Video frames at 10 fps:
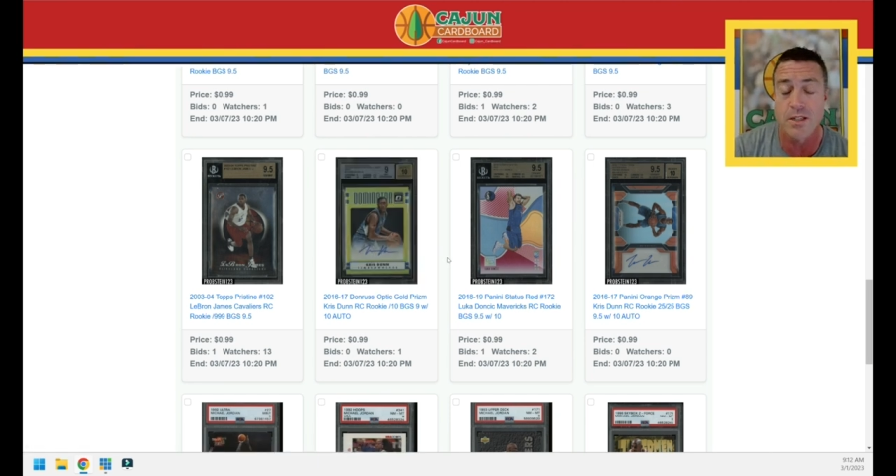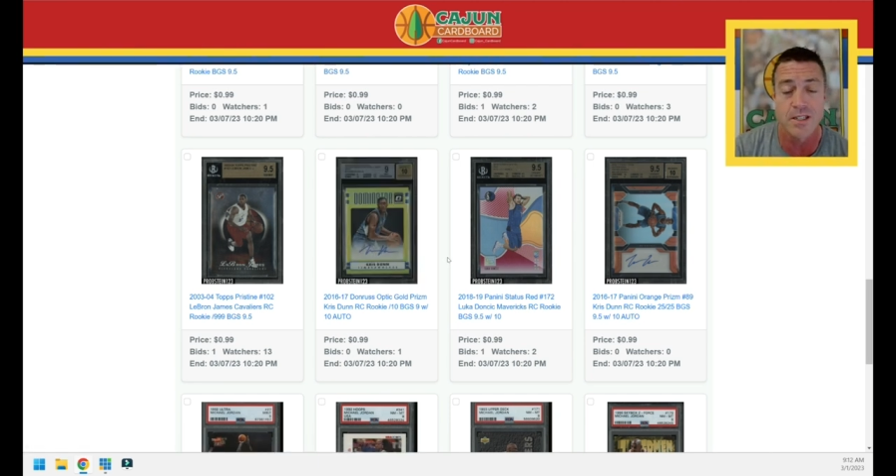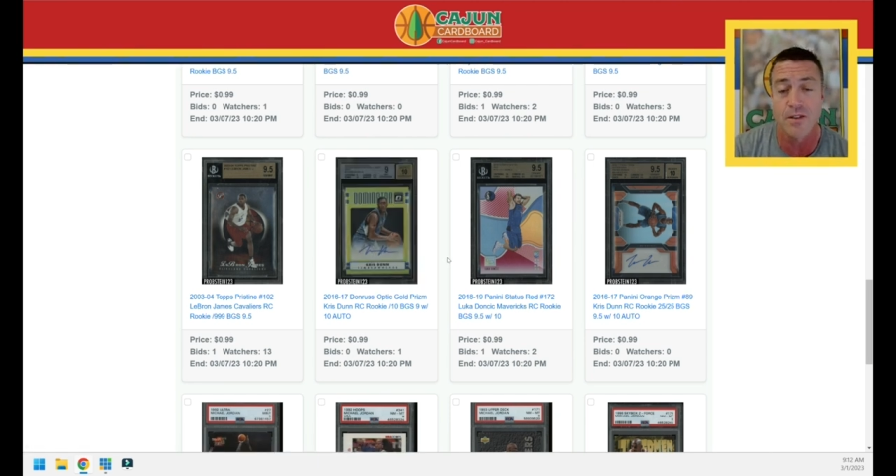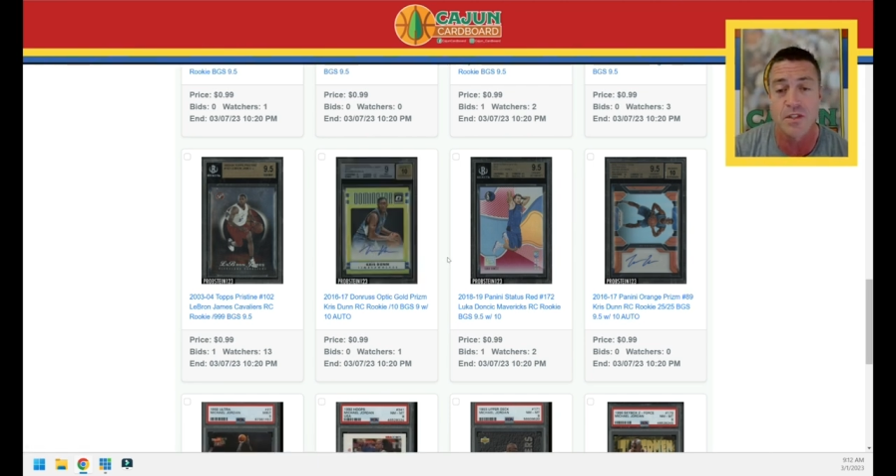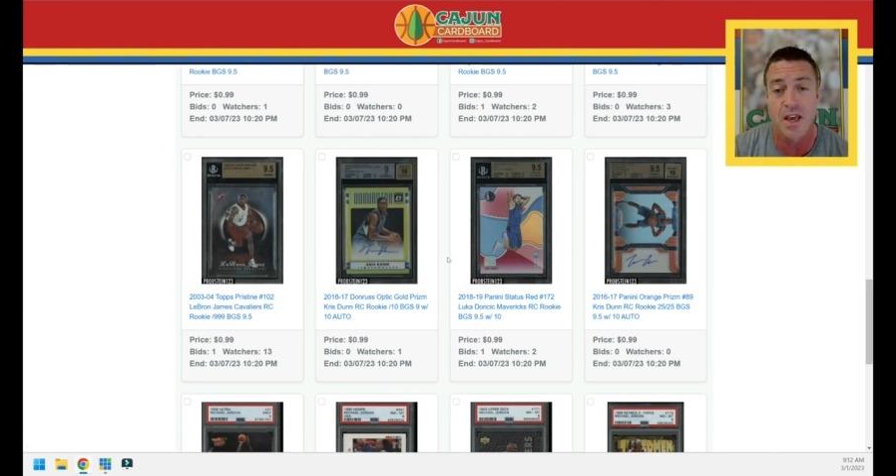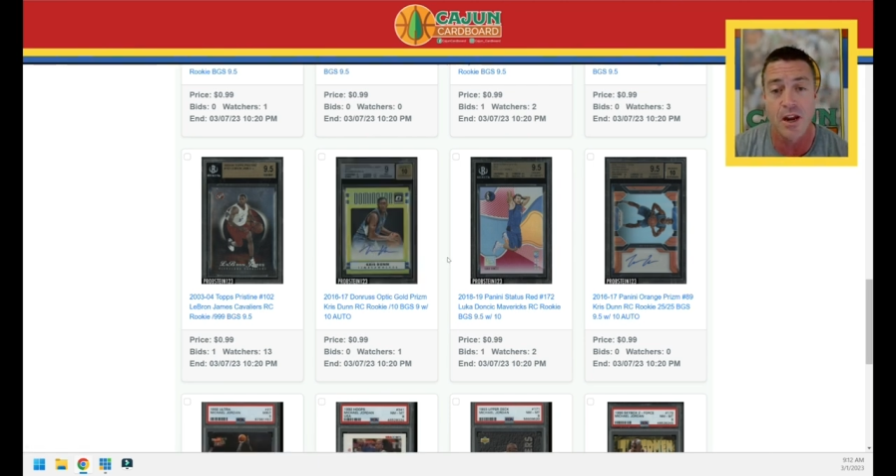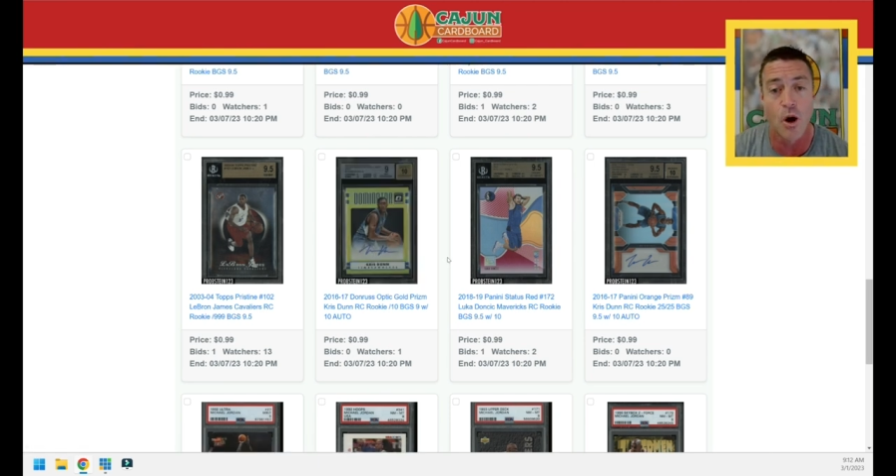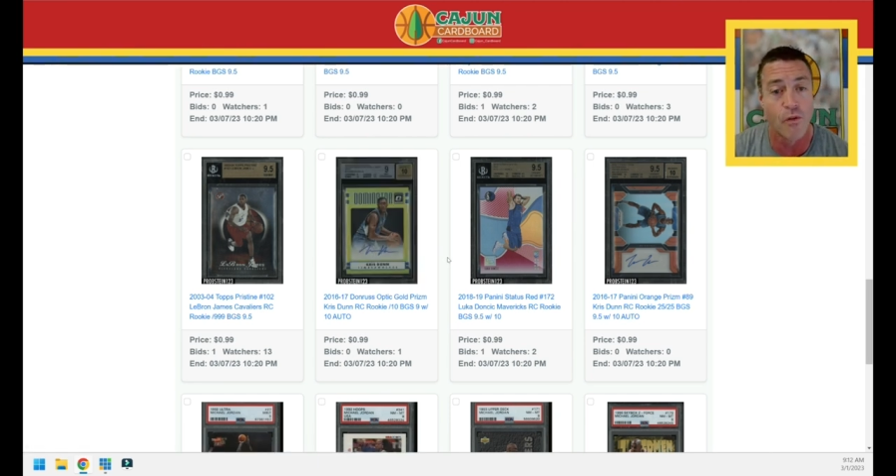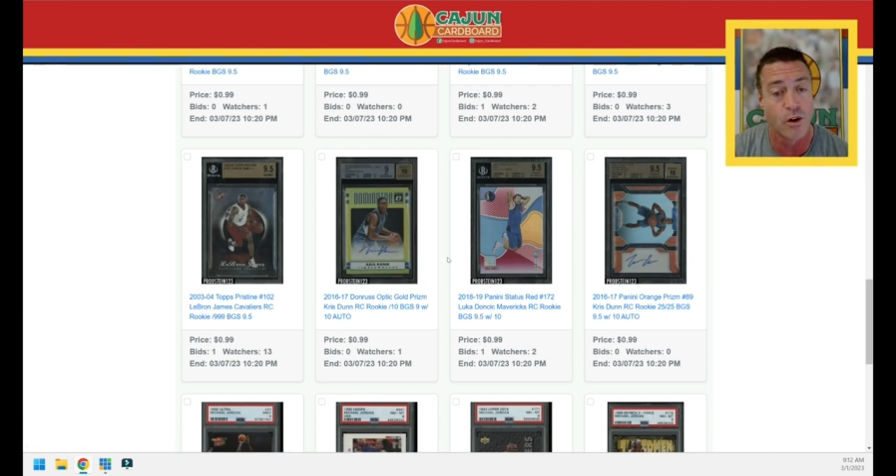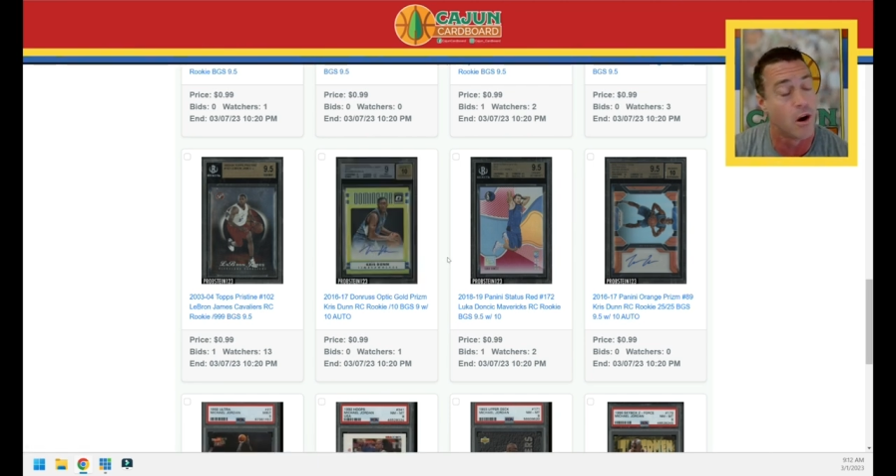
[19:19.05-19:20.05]
as I've said
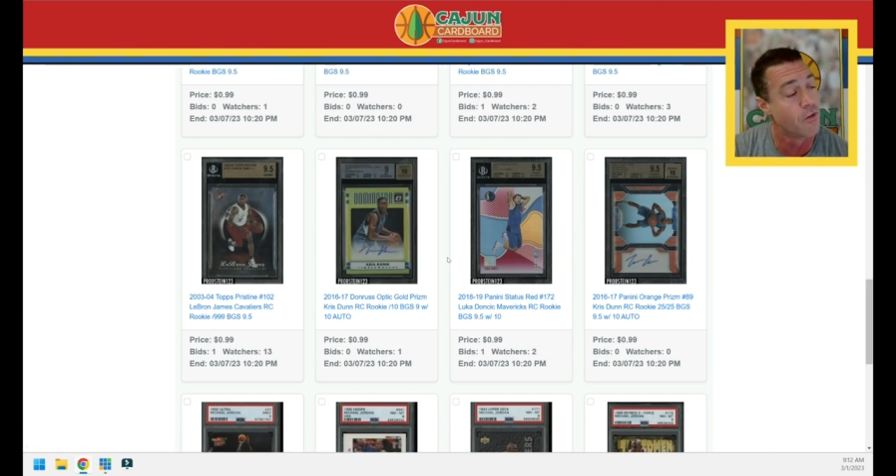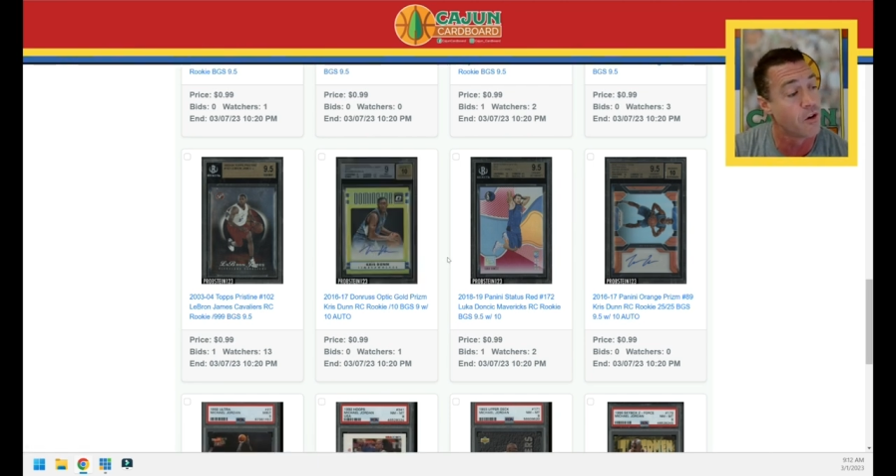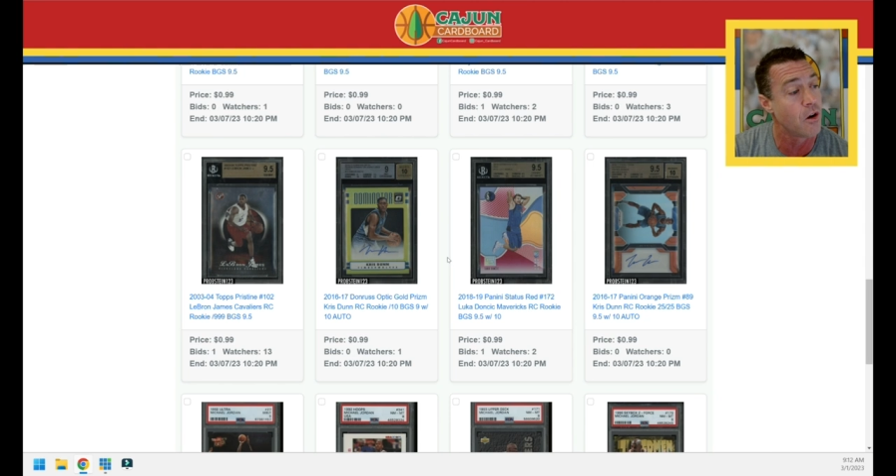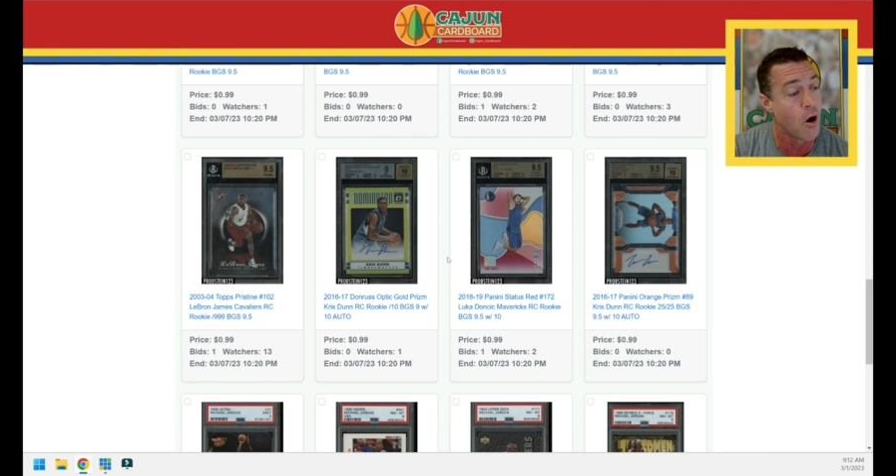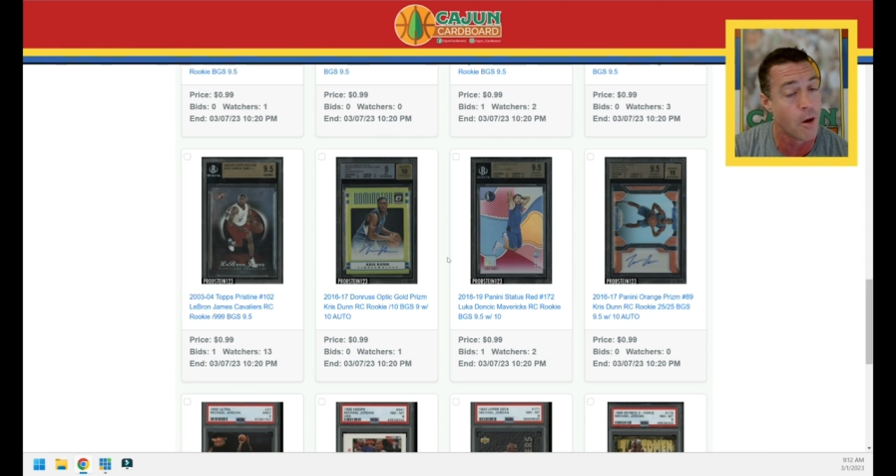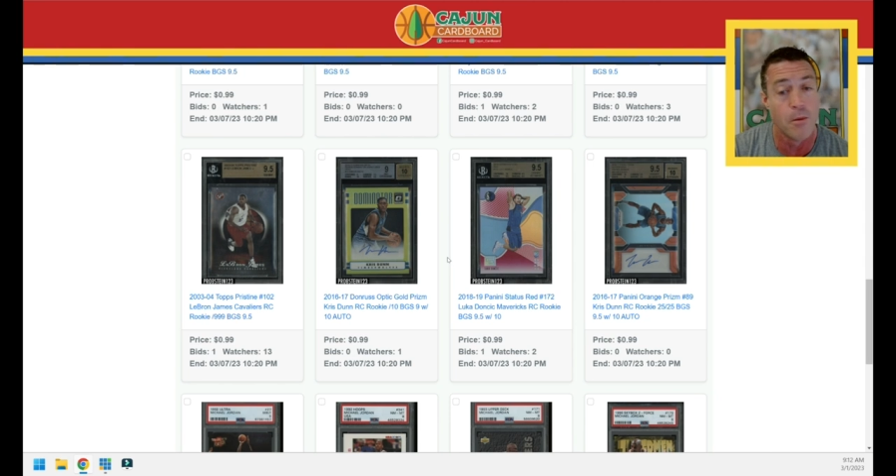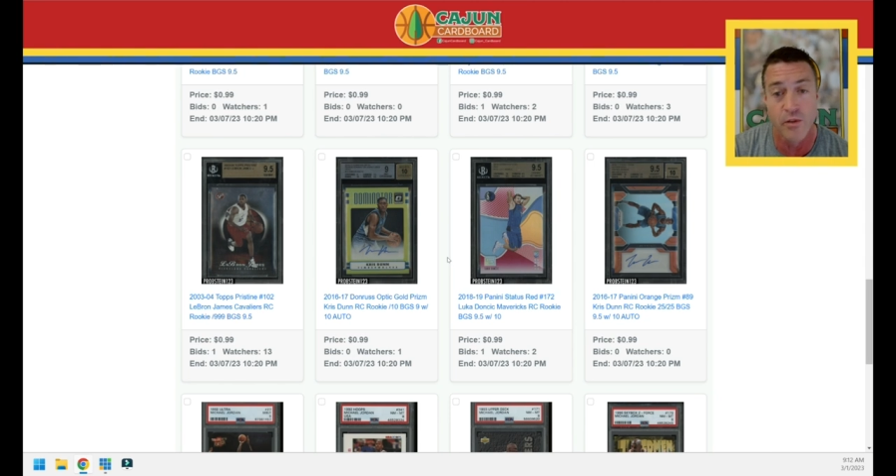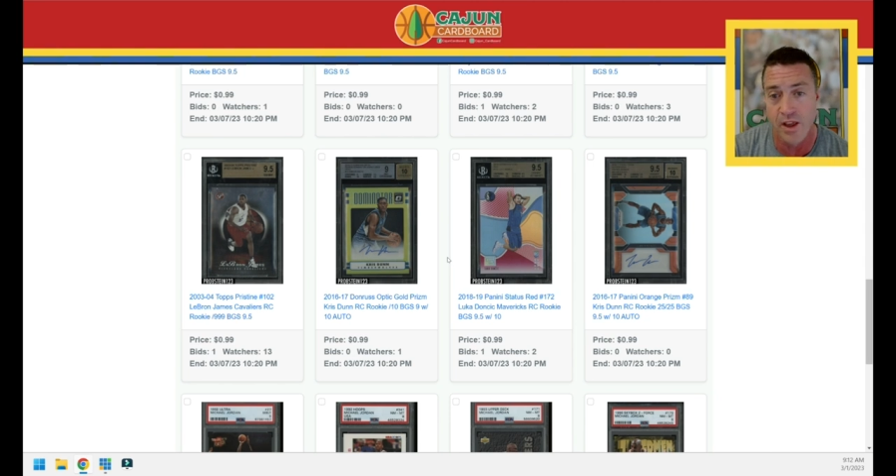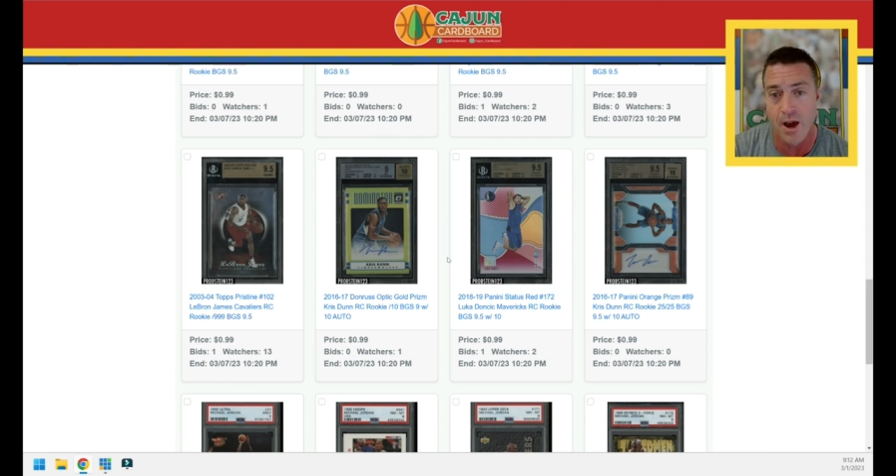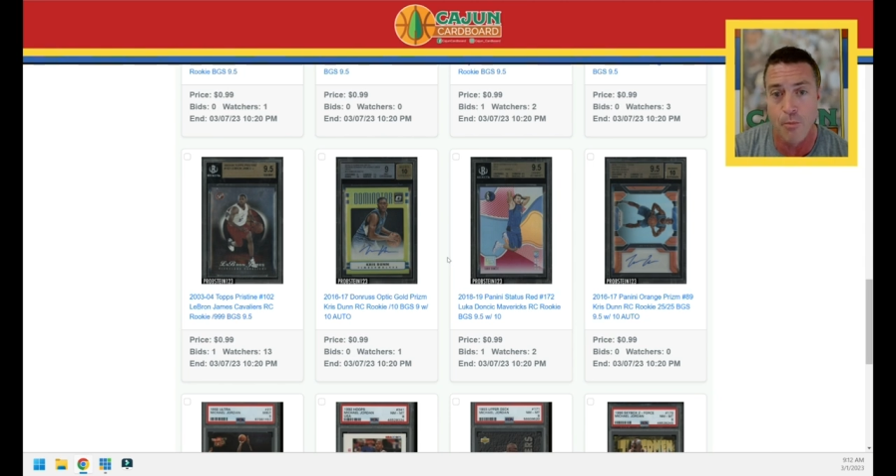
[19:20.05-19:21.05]
over and over, are
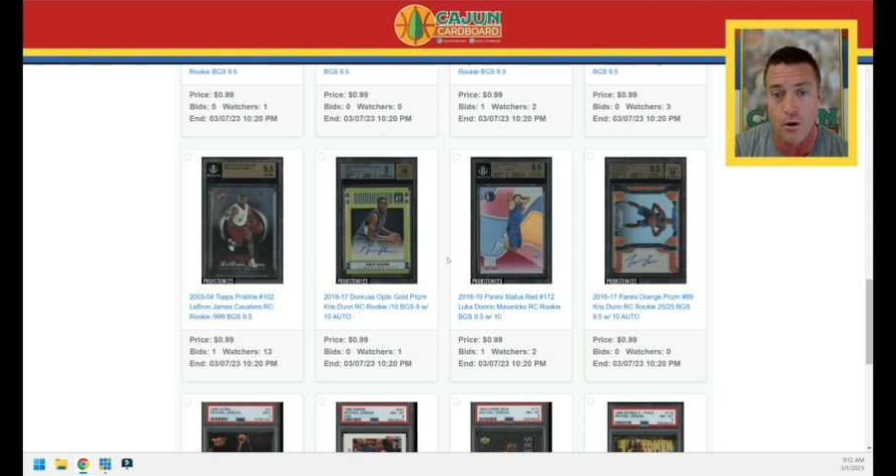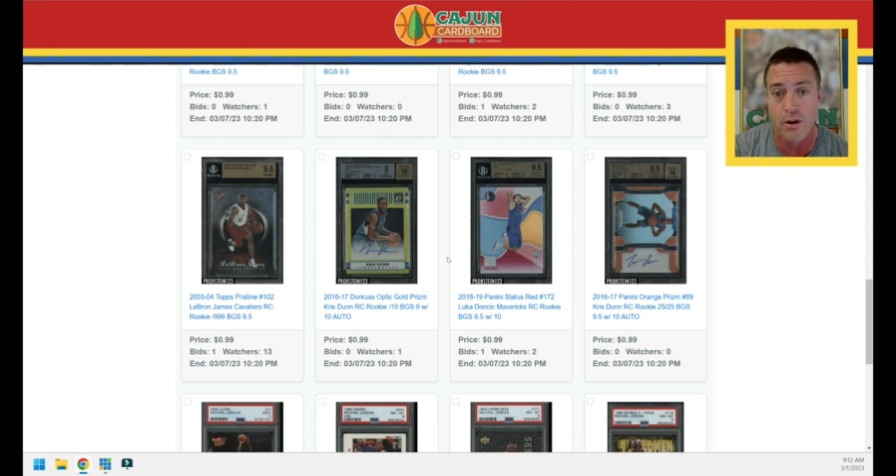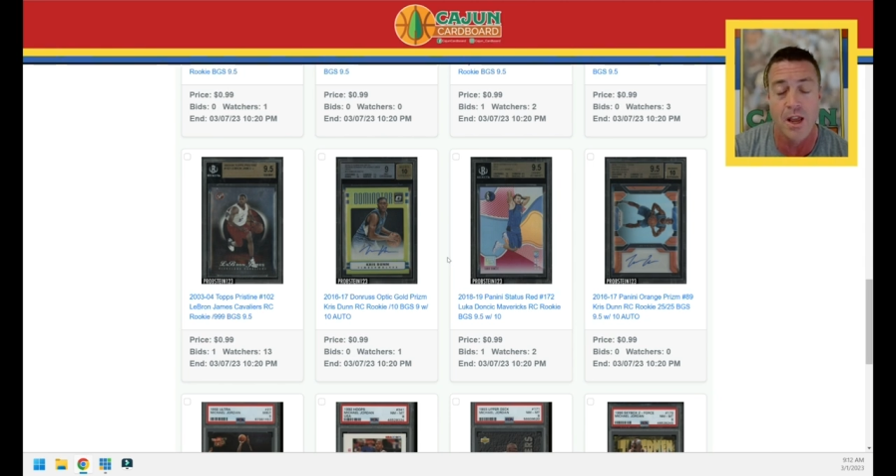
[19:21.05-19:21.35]
moving upward,